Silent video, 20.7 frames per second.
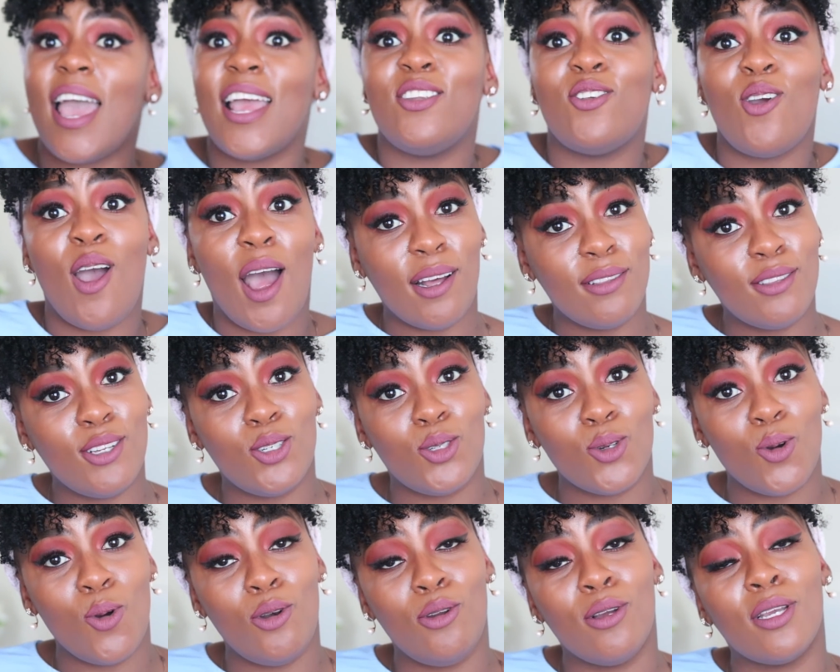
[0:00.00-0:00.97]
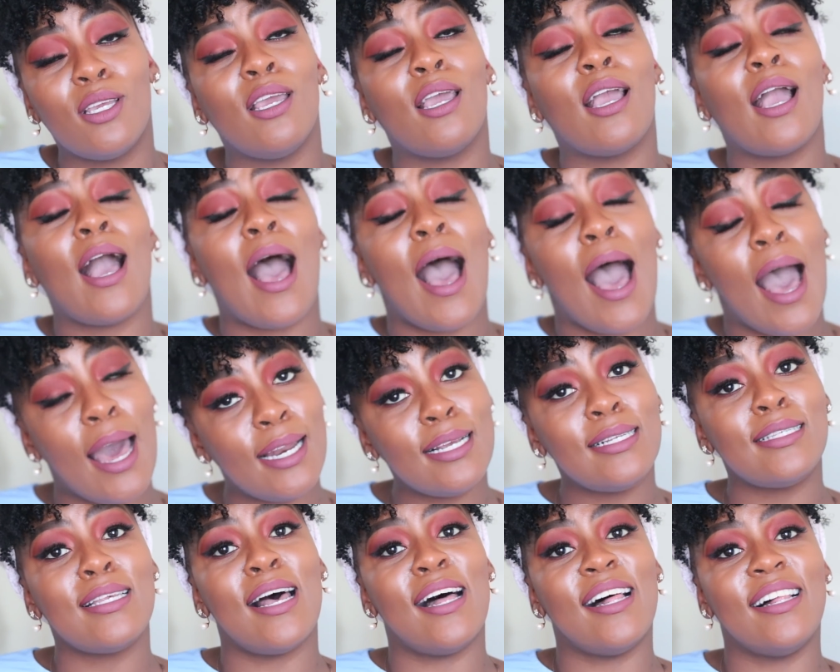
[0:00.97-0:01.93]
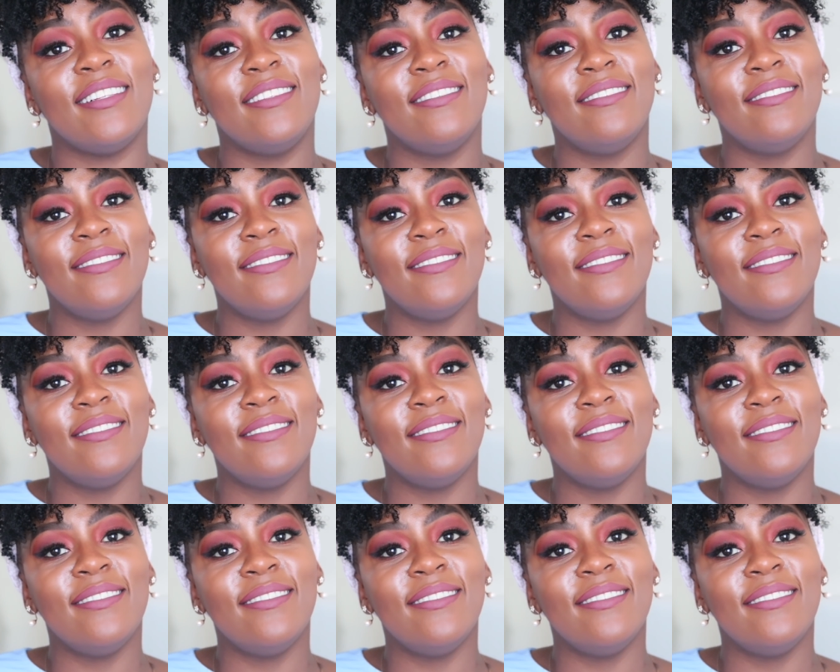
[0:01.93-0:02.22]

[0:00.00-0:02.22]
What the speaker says: and you're out the door looking hot as hell.